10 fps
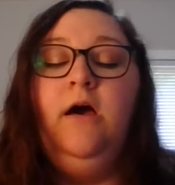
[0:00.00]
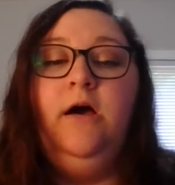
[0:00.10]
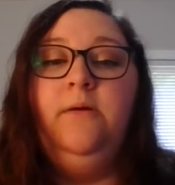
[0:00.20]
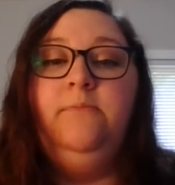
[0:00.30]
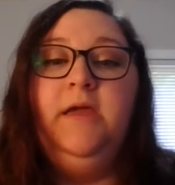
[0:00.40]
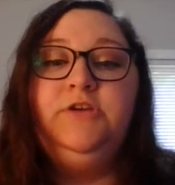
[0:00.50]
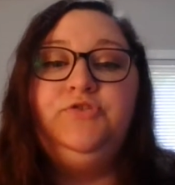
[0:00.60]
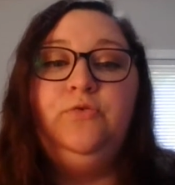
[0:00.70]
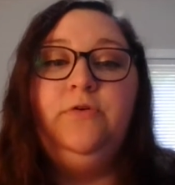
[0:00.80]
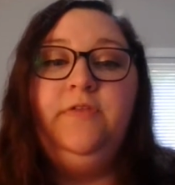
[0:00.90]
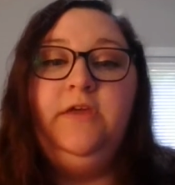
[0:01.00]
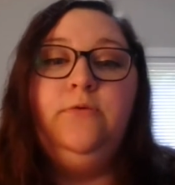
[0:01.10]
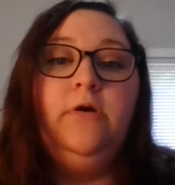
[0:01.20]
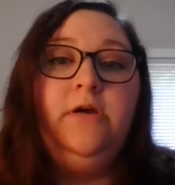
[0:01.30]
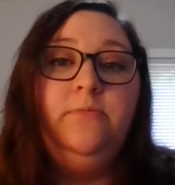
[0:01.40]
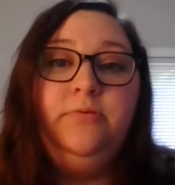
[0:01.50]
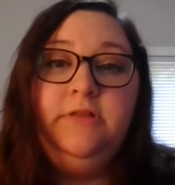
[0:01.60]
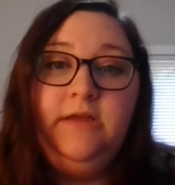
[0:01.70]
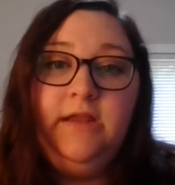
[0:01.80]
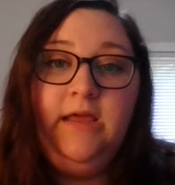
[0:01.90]
make sure that you are
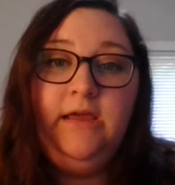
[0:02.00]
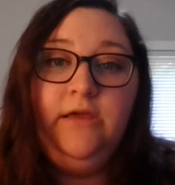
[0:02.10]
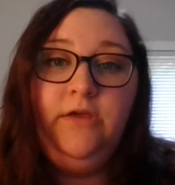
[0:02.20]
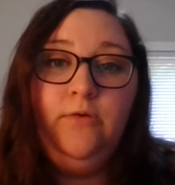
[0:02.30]
completing